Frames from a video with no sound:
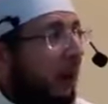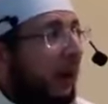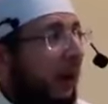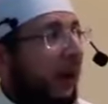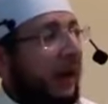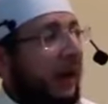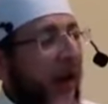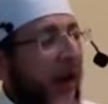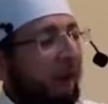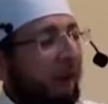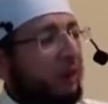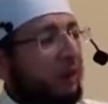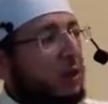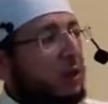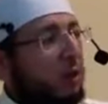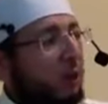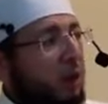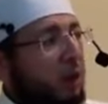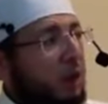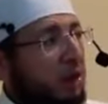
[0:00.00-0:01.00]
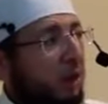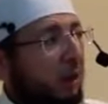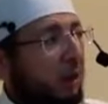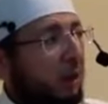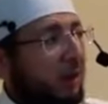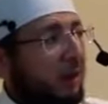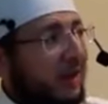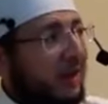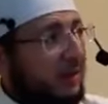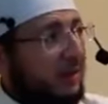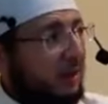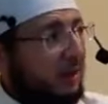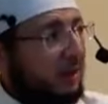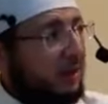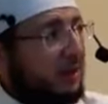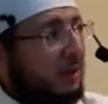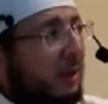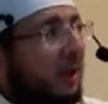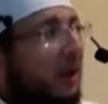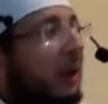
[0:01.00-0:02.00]
and have the social
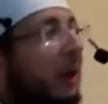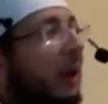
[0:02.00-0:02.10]
distance